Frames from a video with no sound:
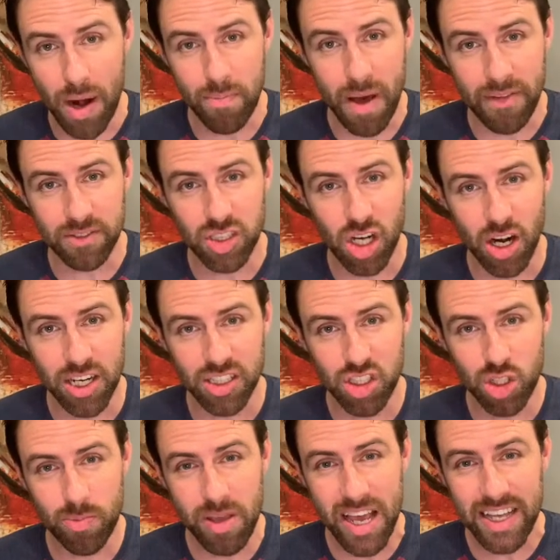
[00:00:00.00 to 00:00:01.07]
month chart of
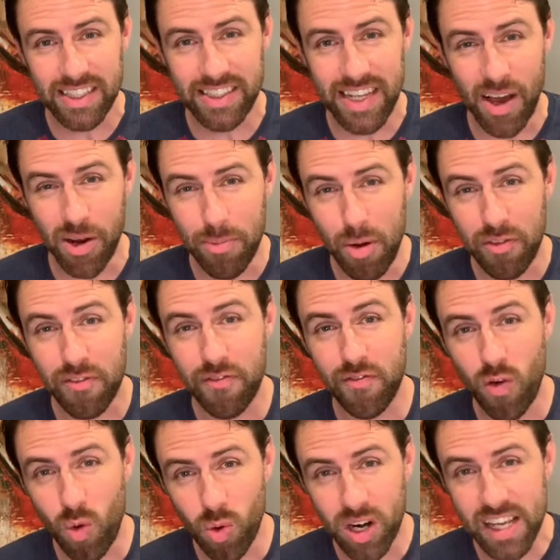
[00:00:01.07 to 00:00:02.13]
Jumia. It's down about
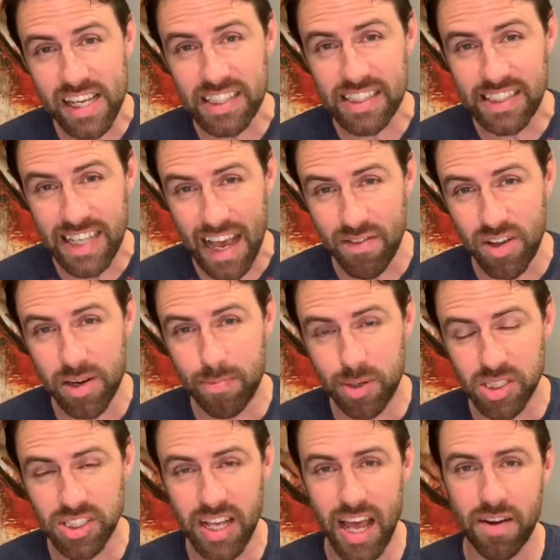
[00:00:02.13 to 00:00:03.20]

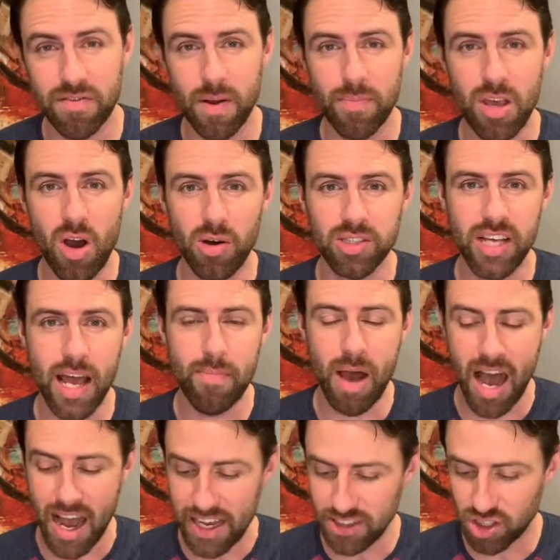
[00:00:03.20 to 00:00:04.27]
47% from the all-time
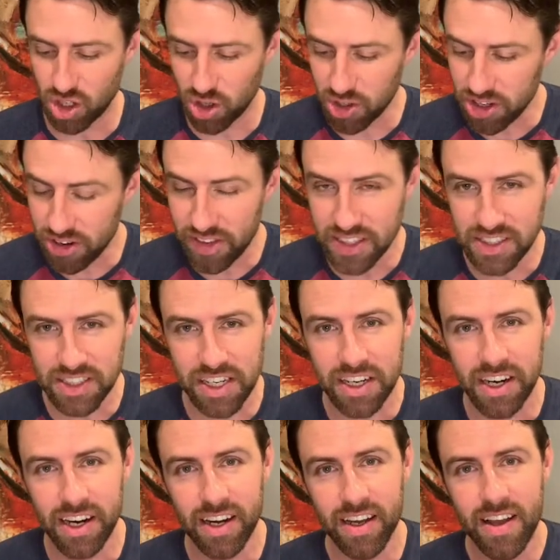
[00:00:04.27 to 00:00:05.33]
highs earlier this
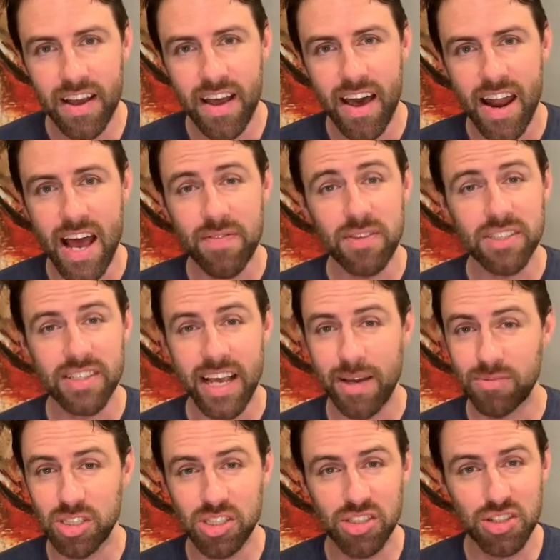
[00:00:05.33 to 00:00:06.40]
year. And I have to say,
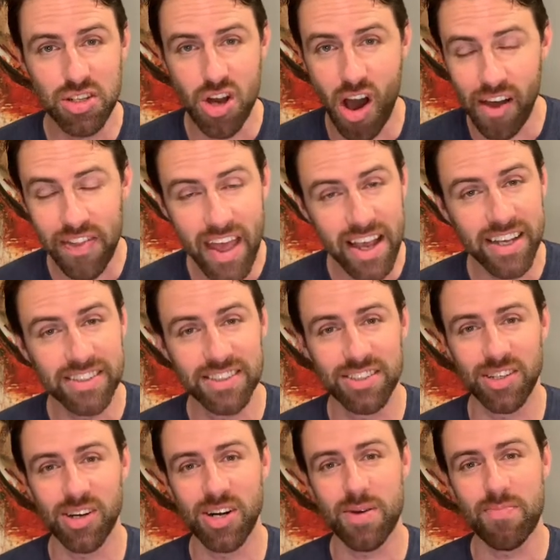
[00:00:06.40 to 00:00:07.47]
I'm just not that
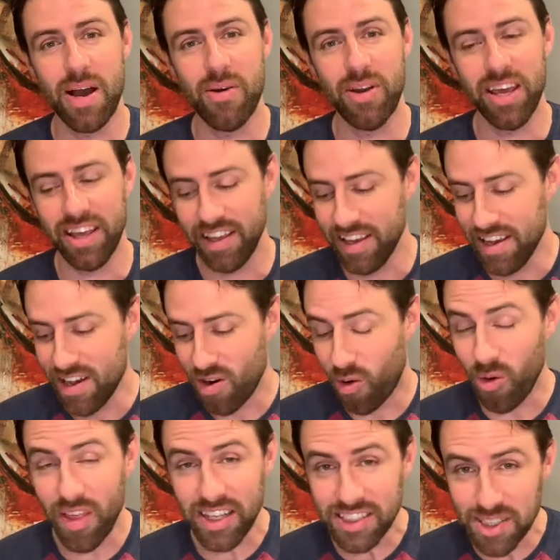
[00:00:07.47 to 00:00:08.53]
concerned about it
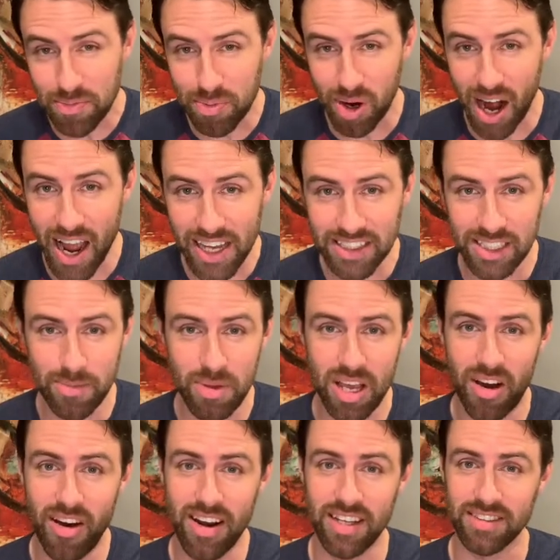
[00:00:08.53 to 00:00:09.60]
or that surprised, to be
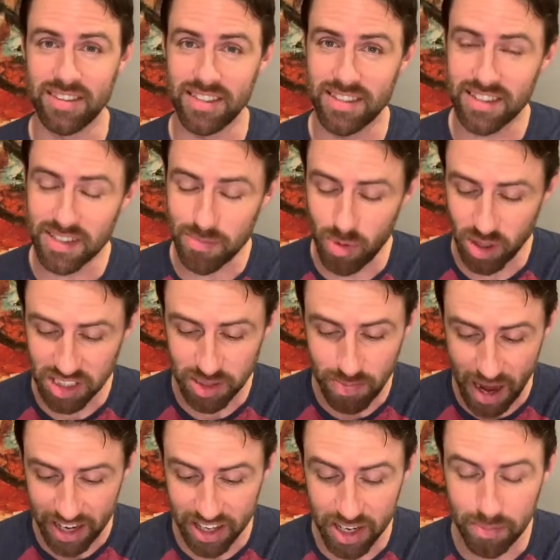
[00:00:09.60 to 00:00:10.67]
honest. This is a more
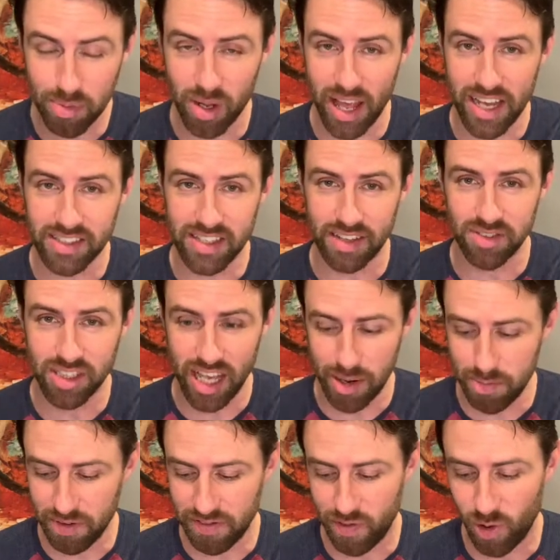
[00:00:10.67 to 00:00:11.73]
speculative play, as I've said
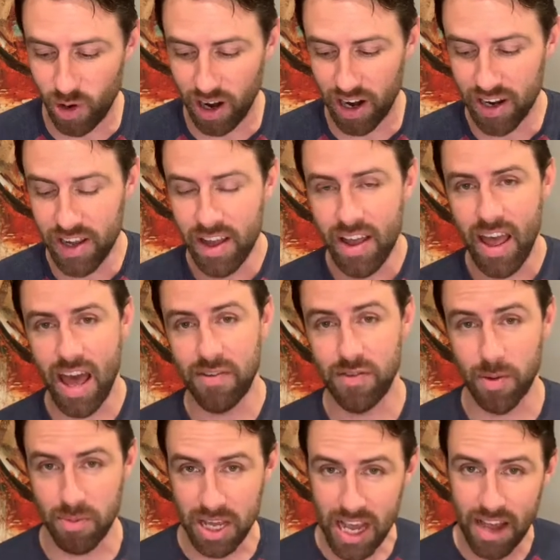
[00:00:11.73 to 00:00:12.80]
before. And
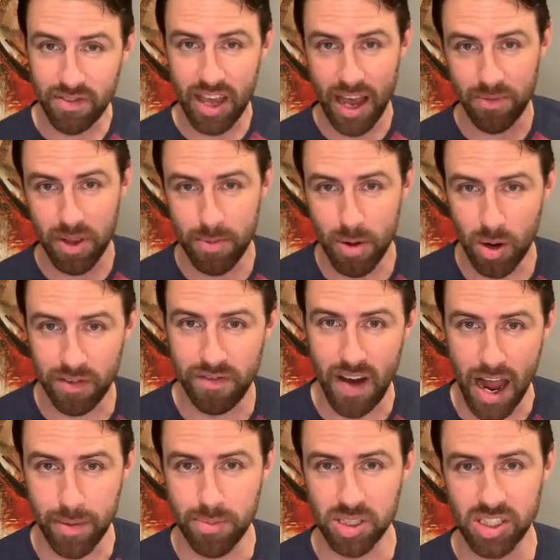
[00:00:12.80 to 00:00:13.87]
for me, I've kept it about a
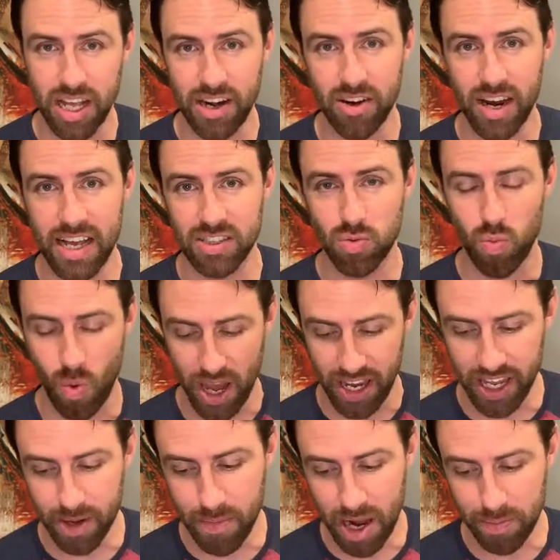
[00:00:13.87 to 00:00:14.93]
5% or less
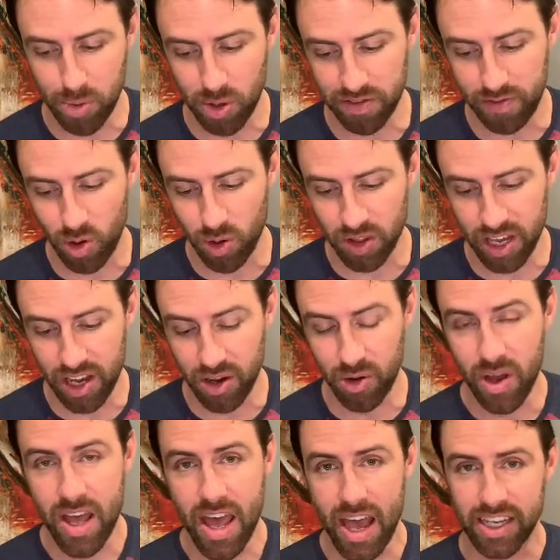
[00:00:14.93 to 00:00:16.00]
weighting in my
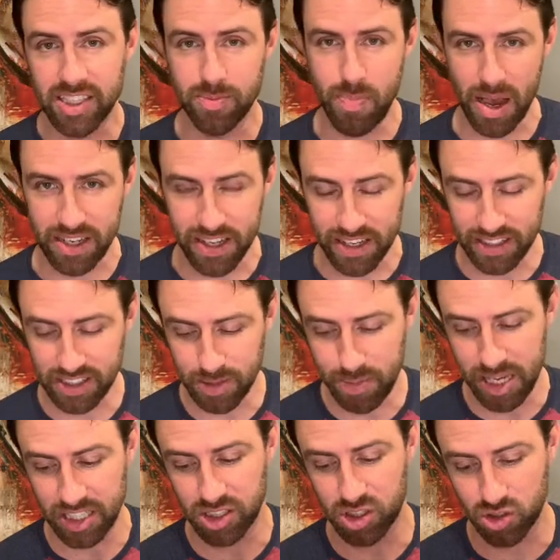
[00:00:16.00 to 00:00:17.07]
portfolio, expecting it to
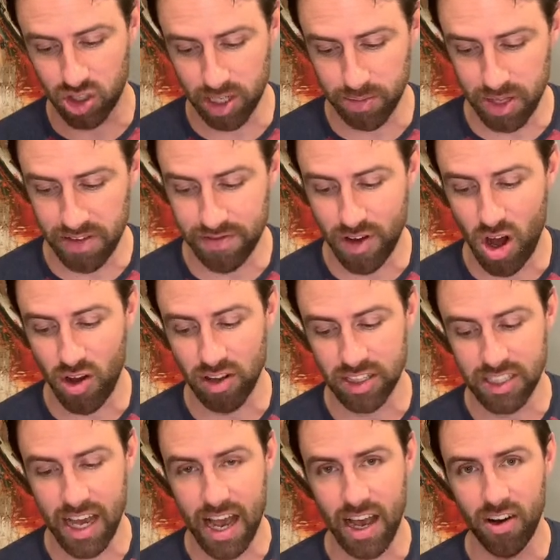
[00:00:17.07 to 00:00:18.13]
be extremely
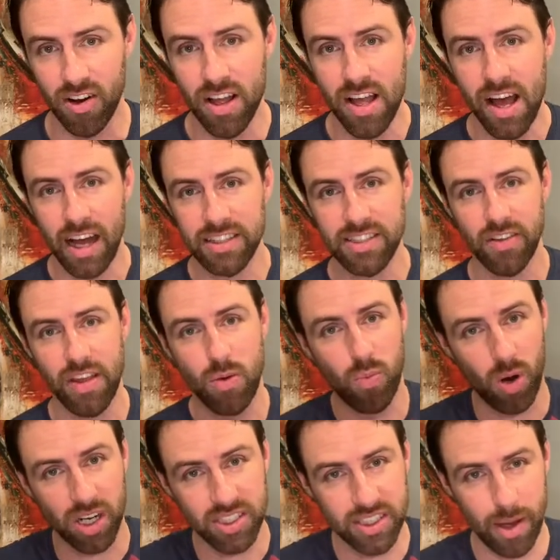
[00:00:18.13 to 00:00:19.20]
volatile until they
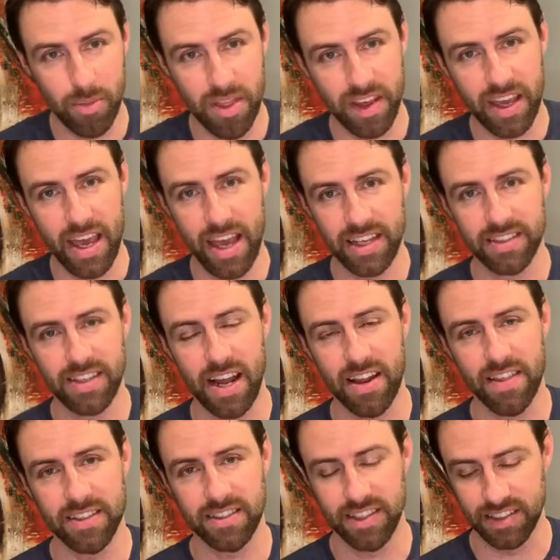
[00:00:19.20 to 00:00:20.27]
work some of the kinks out
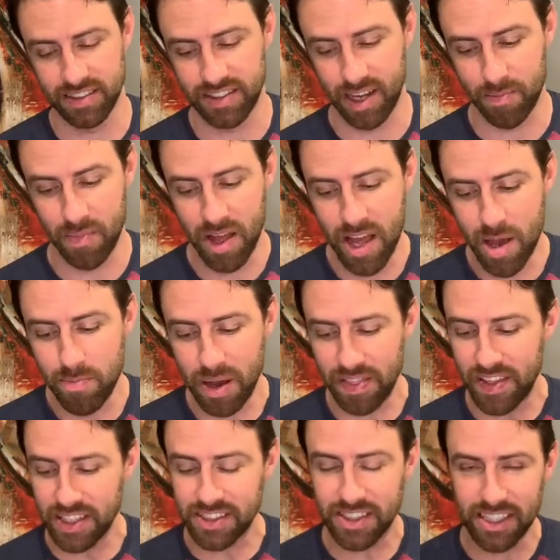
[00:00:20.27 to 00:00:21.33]
of the system. But
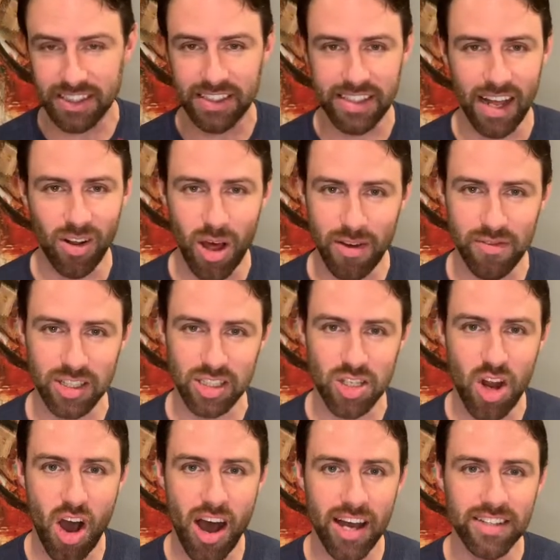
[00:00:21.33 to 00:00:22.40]
this sell-off is
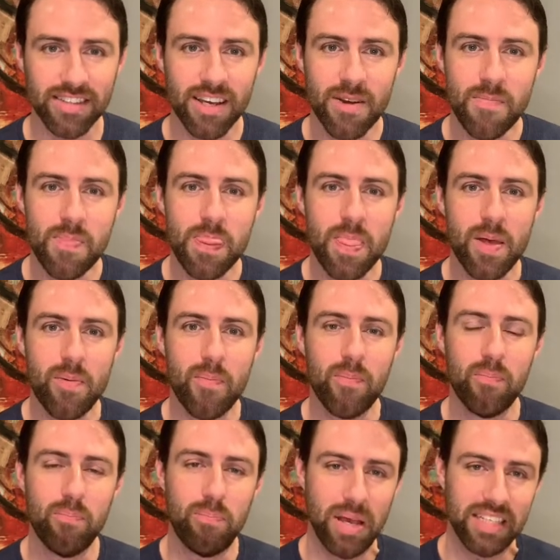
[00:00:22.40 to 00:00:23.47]
not
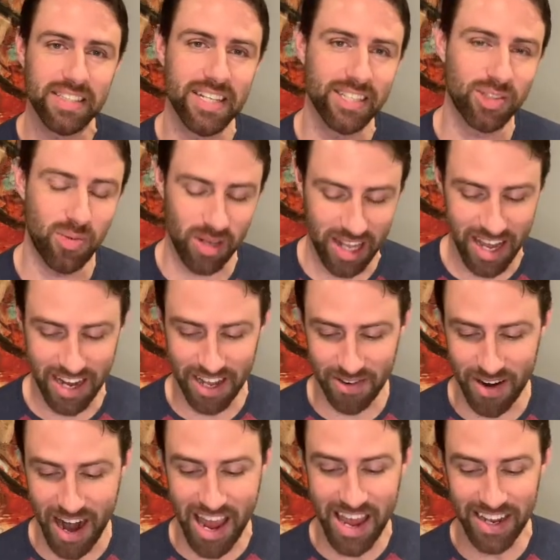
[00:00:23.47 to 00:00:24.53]
business related,
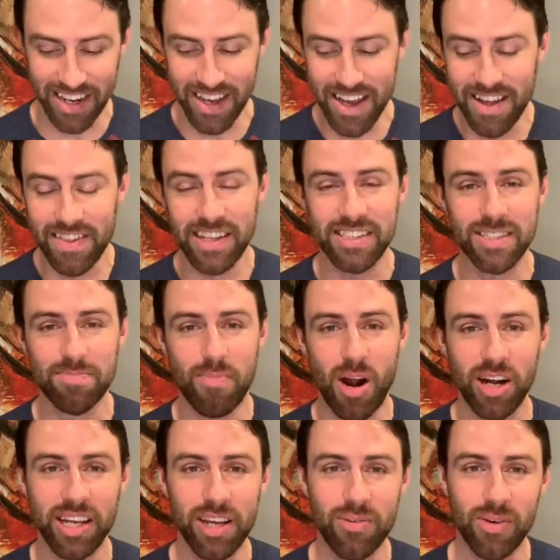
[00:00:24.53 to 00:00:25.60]
right? This is
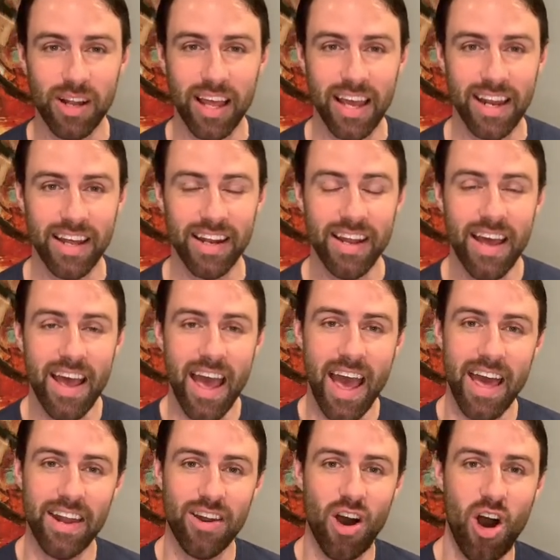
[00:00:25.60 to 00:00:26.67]
market related.
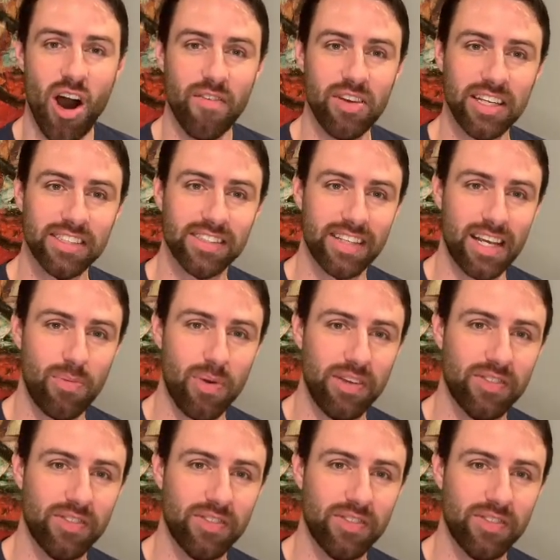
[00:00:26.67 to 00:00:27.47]
And obviously we've